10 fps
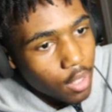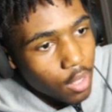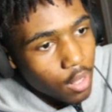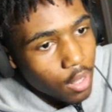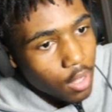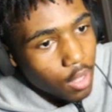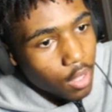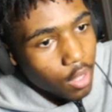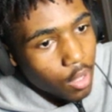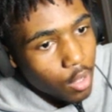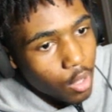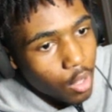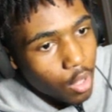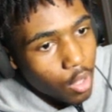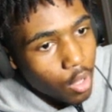
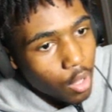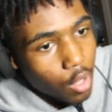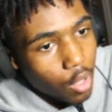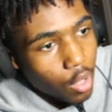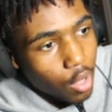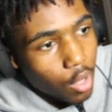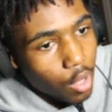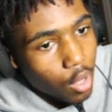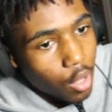Nothing is said.